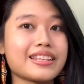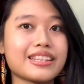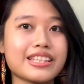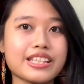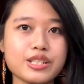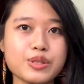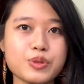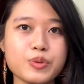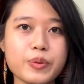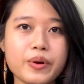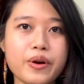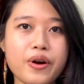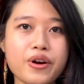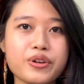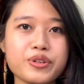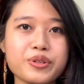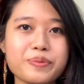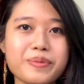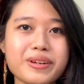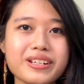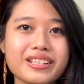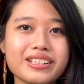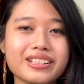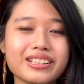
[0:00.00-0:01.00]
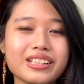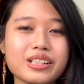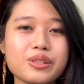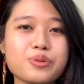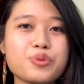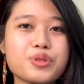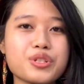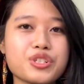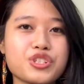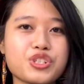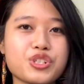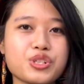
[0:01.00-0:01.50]
this will automatically
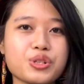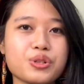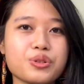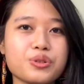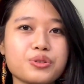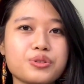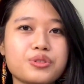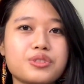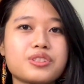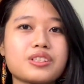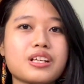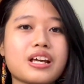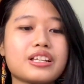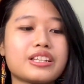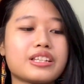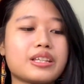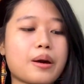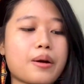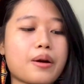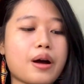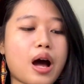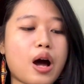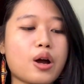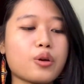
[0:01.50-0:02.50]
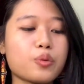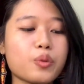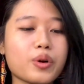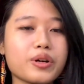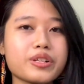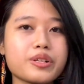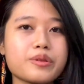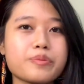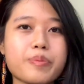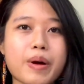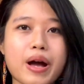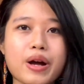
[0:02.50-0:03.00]
reduce the
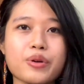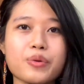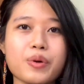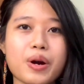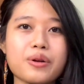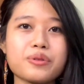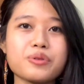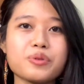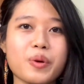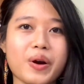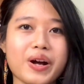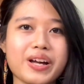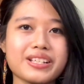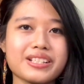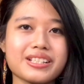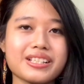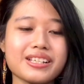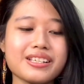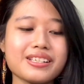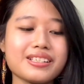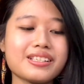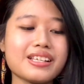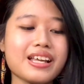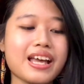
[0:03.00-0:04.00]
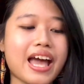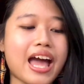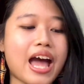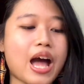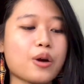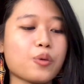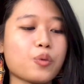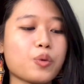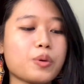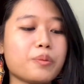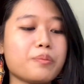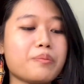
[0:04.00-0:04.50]
unwanted background noises
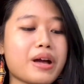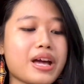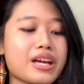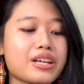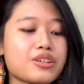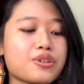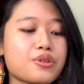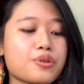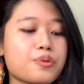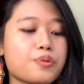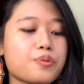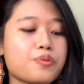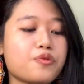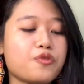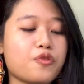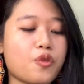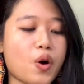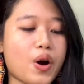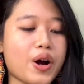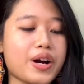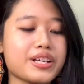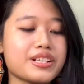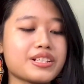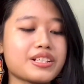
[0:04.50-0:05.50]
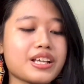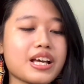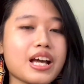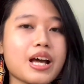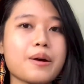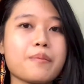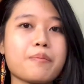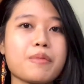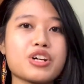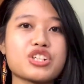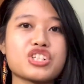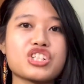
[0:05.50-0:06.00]
and will make your voice
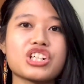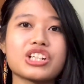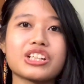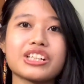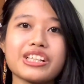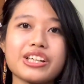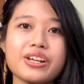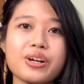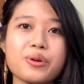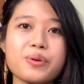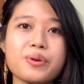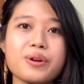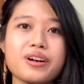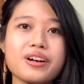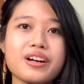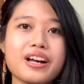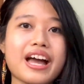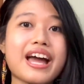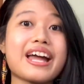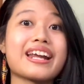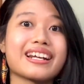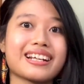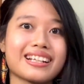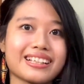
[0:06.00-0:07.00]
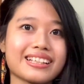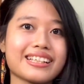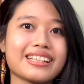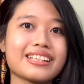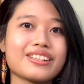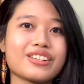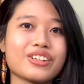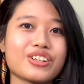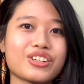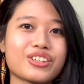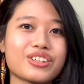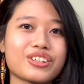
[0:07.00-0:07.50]
much clearer and
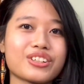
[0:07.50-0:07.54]
cleaner